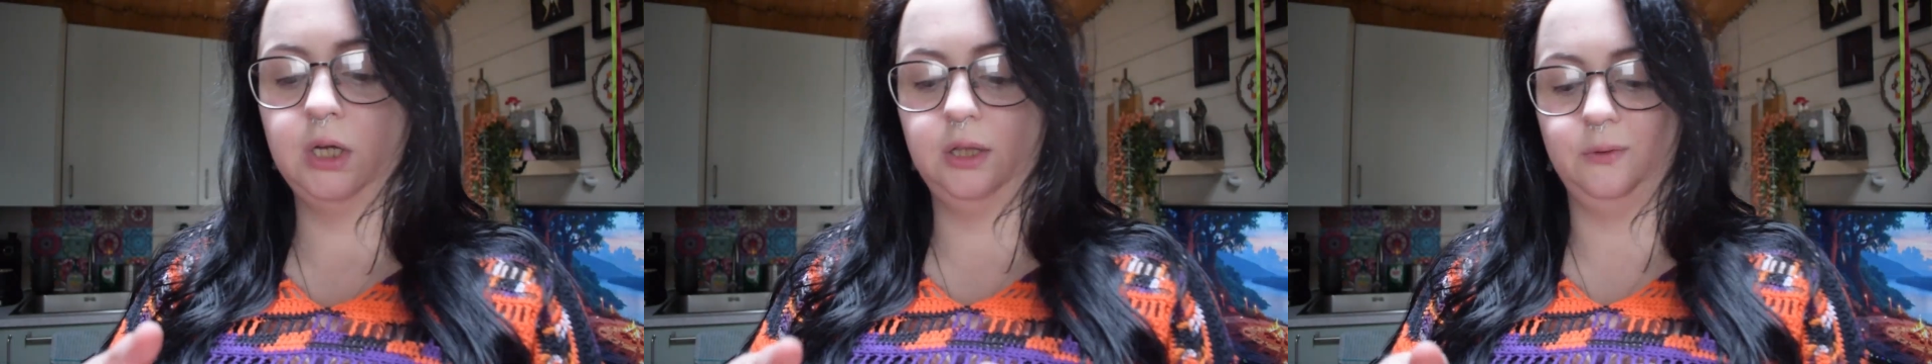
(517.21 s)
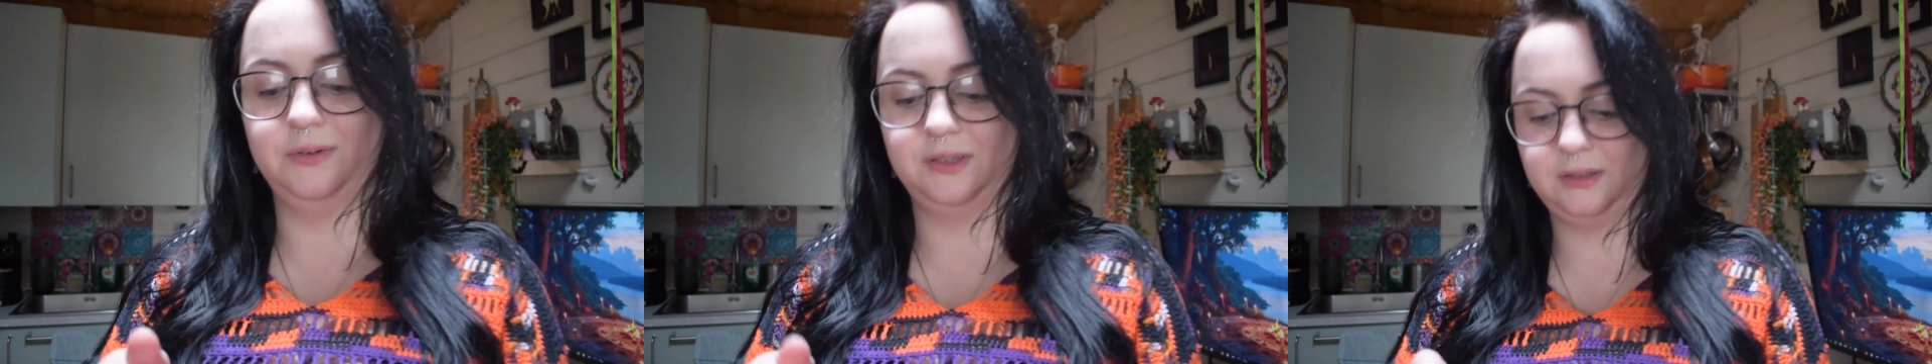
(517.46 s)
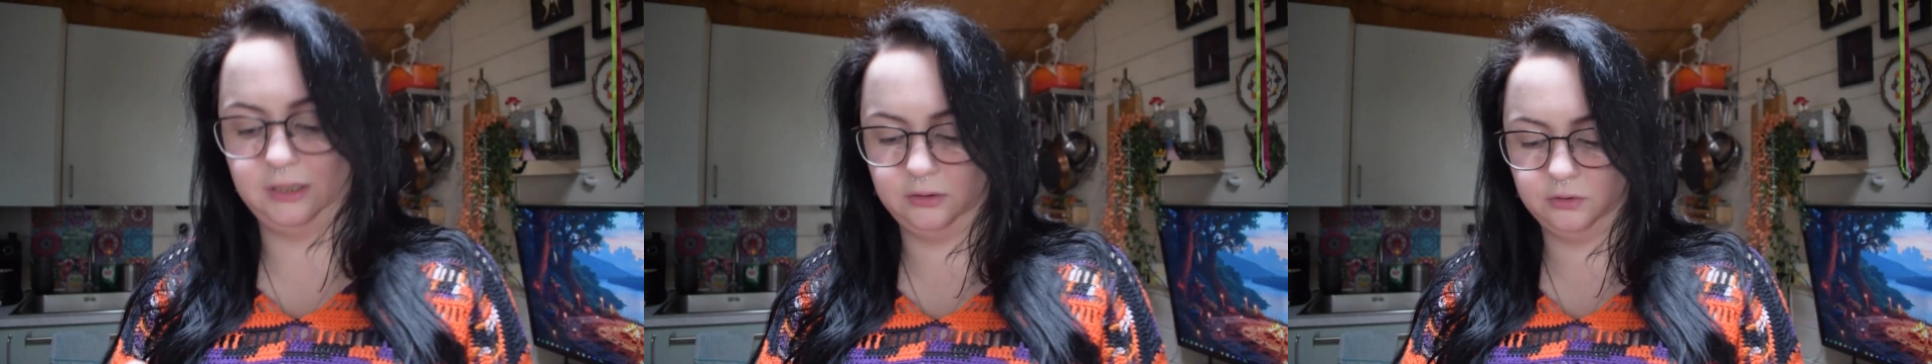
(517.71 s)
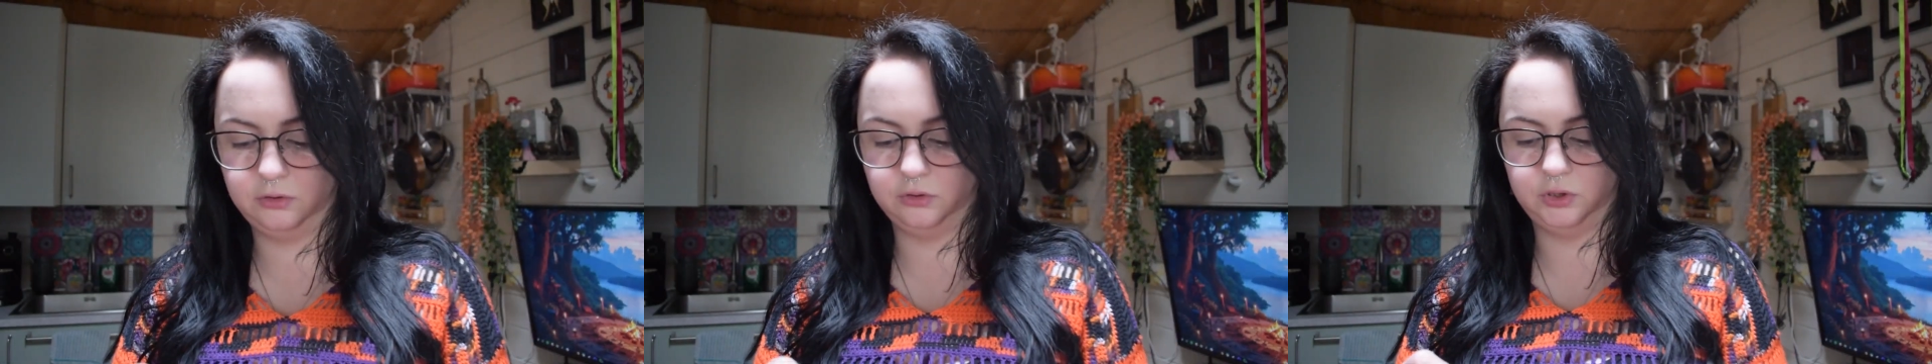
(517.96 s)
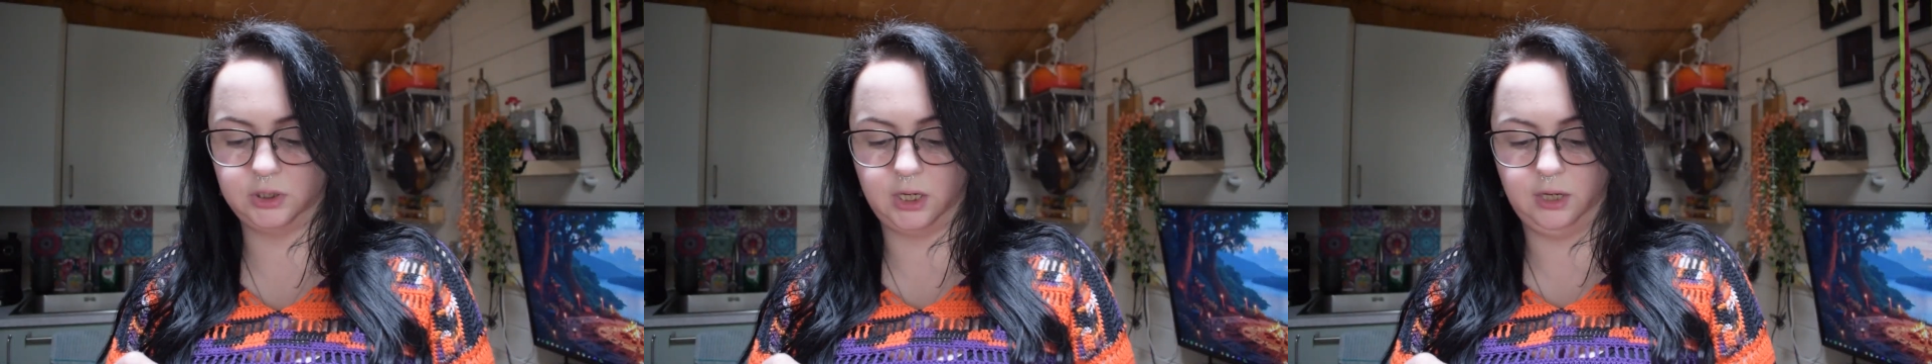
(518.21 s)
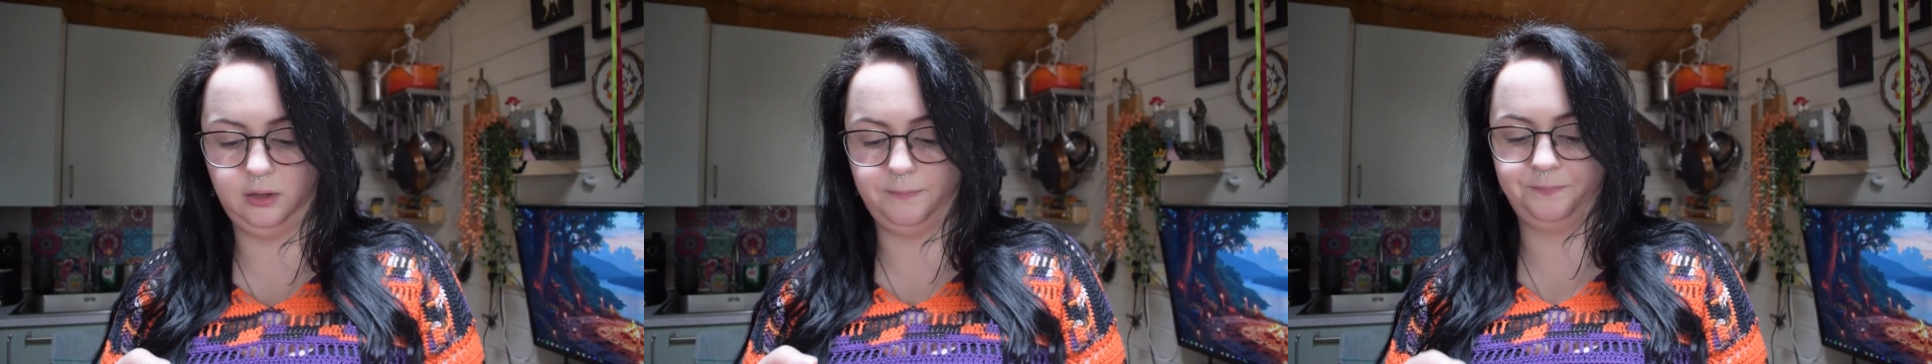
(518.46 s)
There was a single
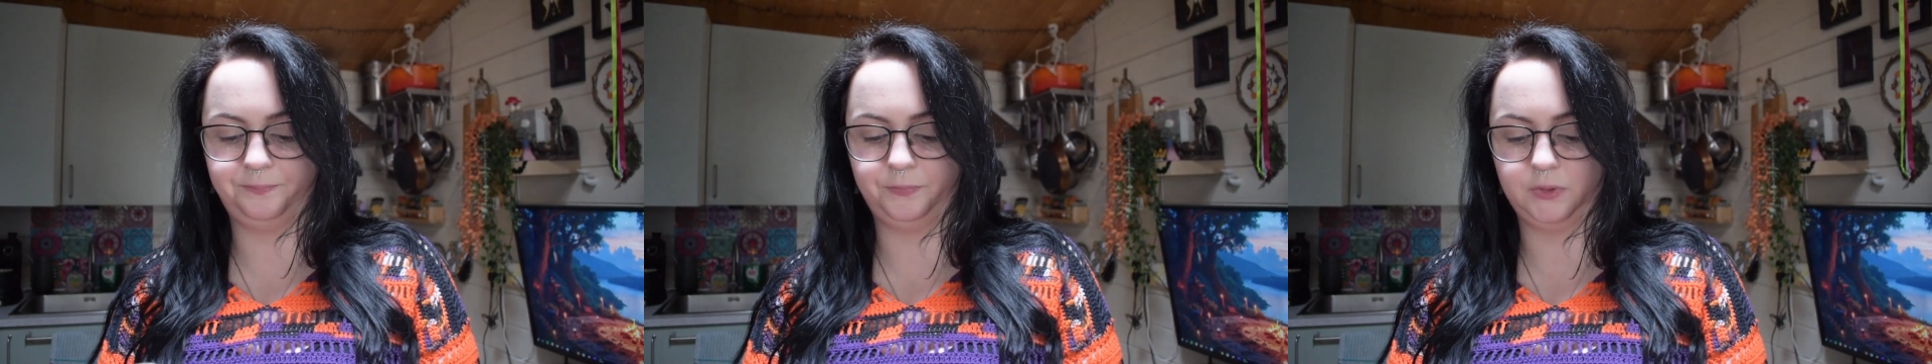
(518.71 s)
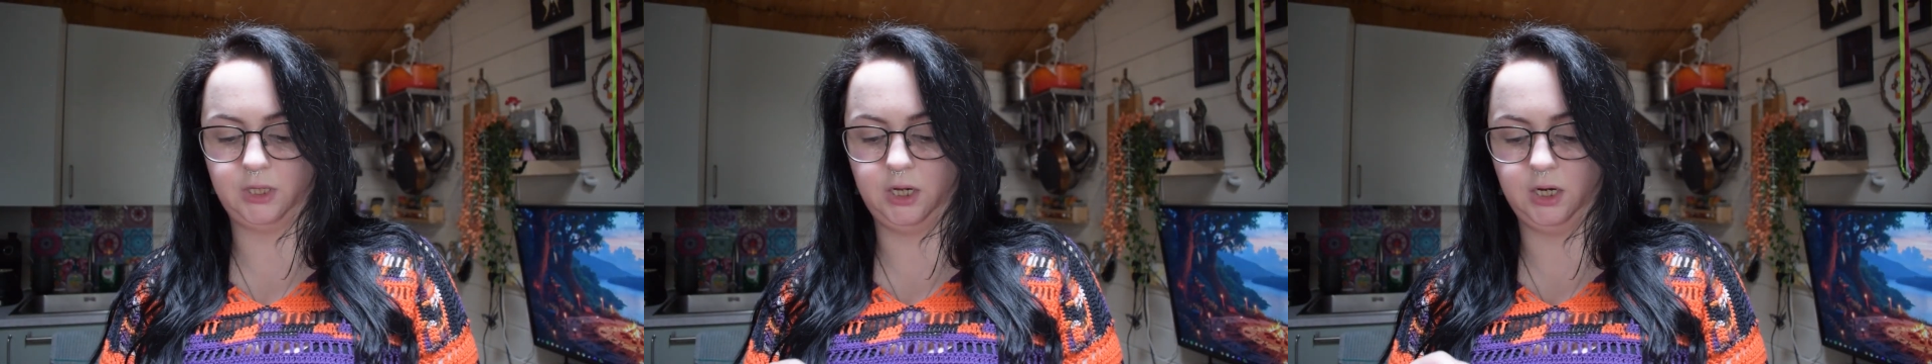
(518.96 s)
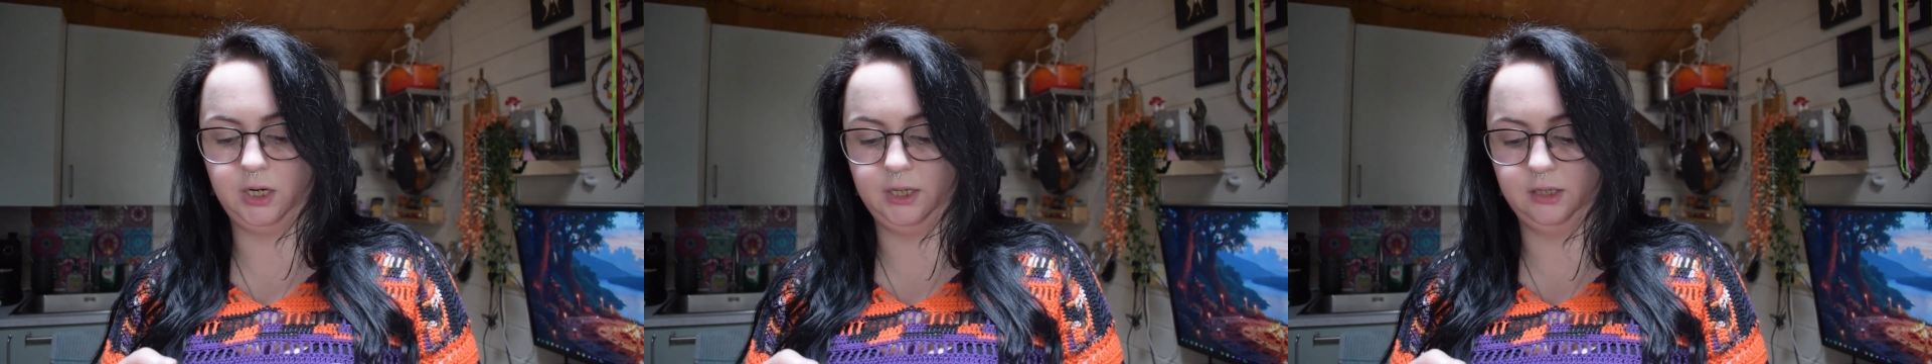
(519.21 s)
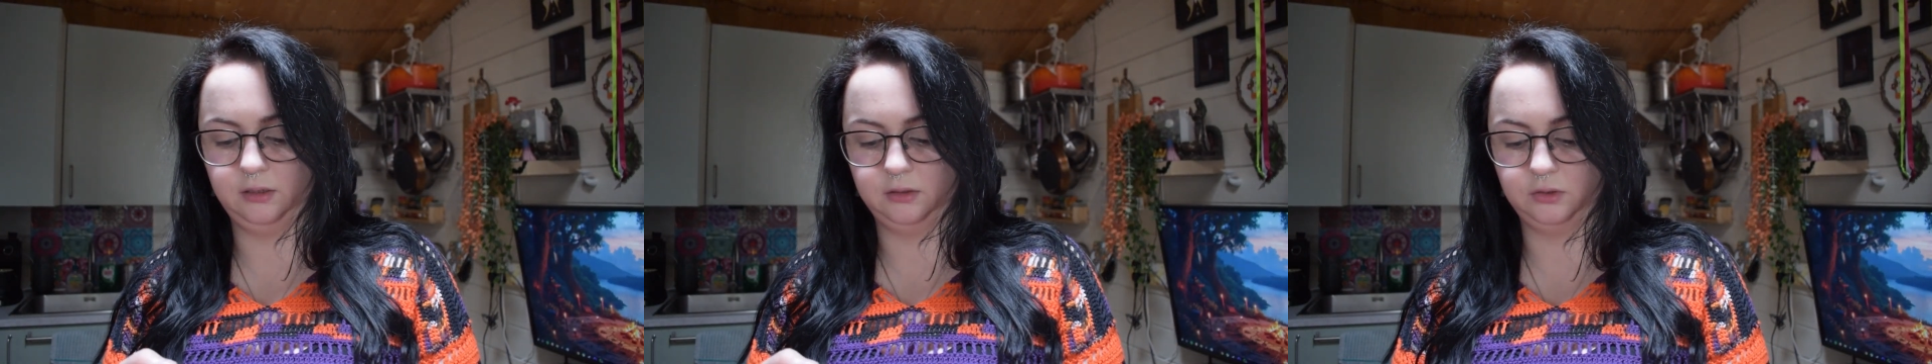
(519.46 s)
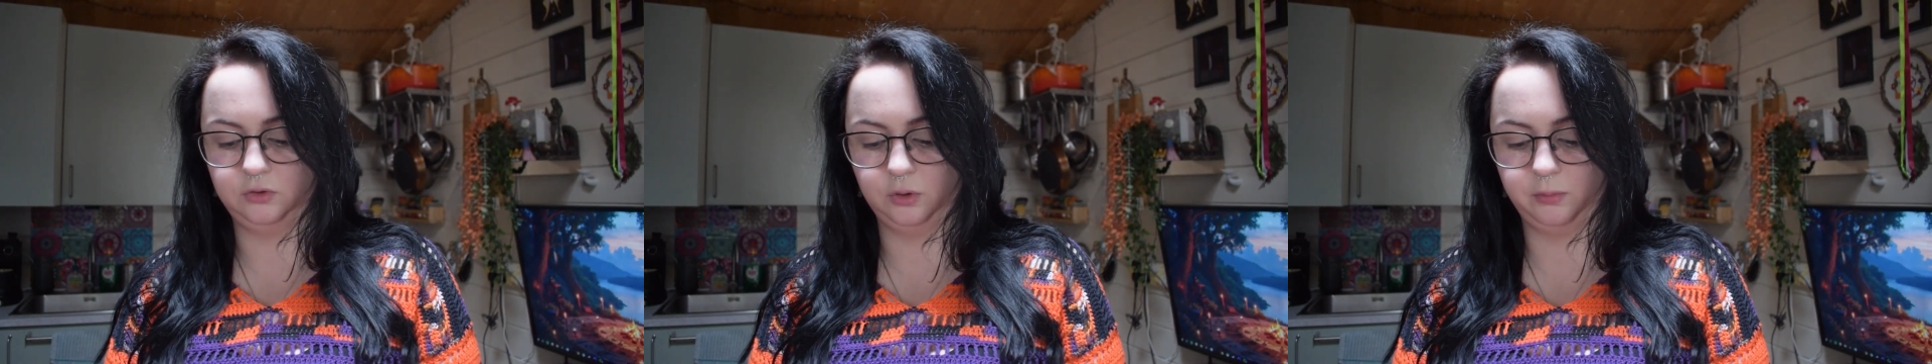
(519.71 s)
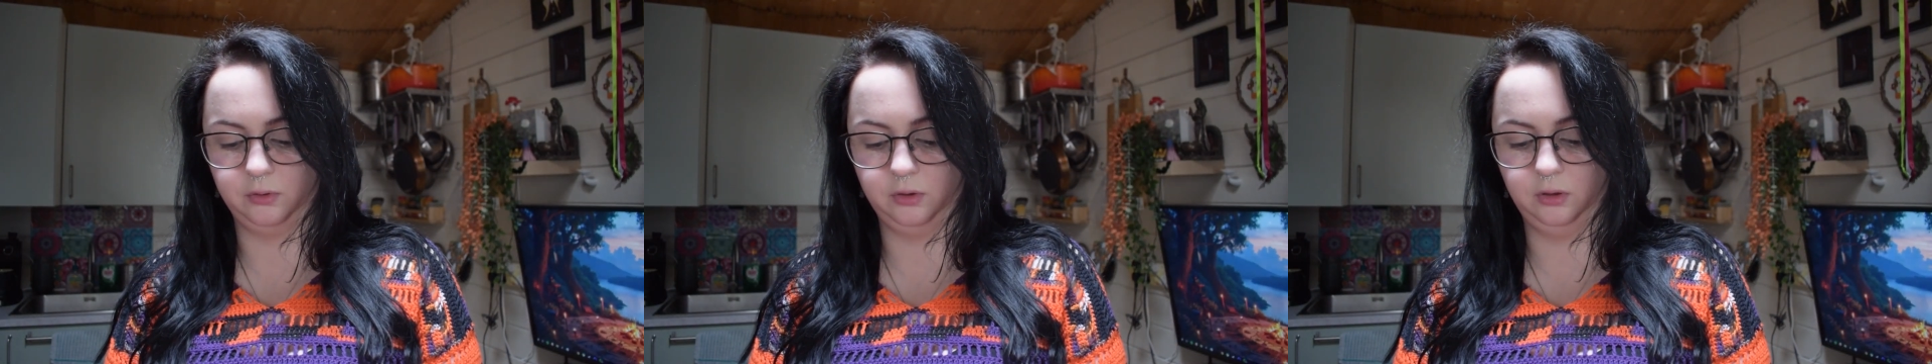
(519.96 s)
crochet, there is a
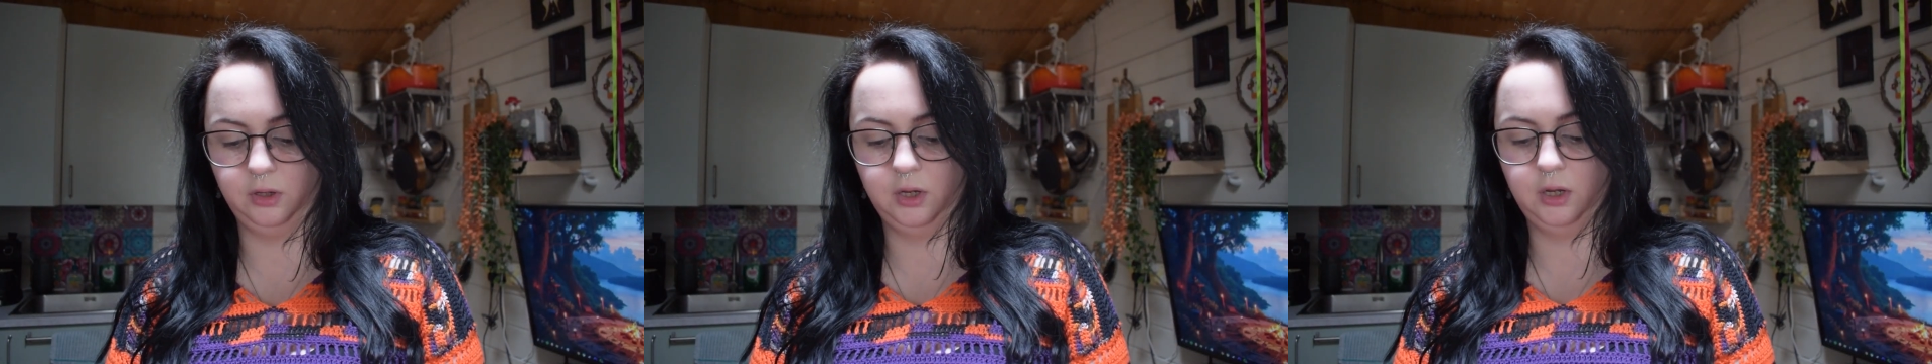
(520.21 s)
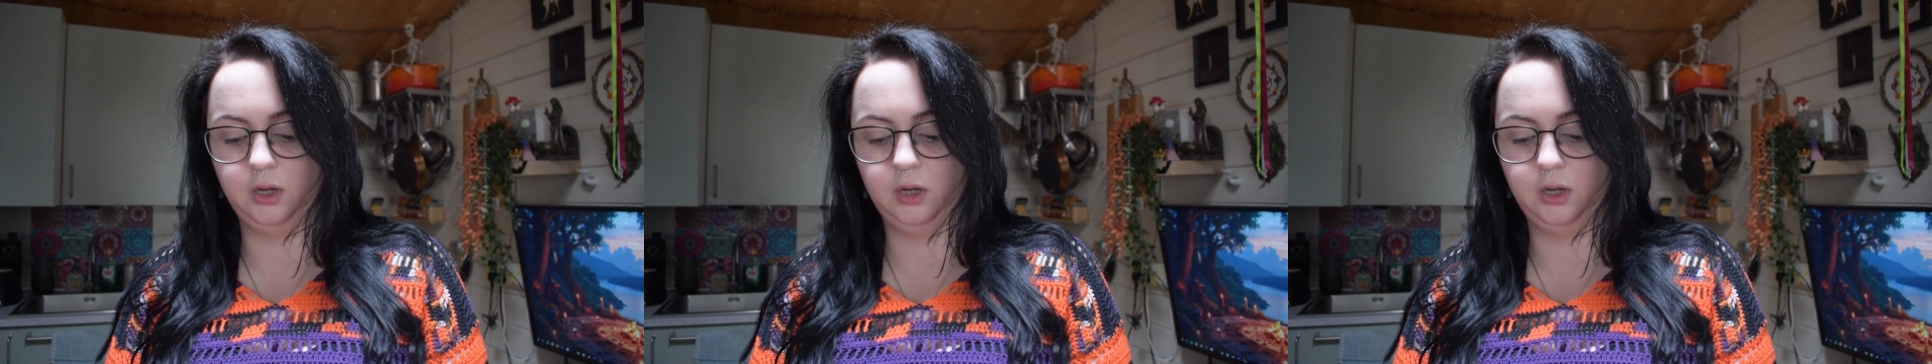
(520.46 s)
double,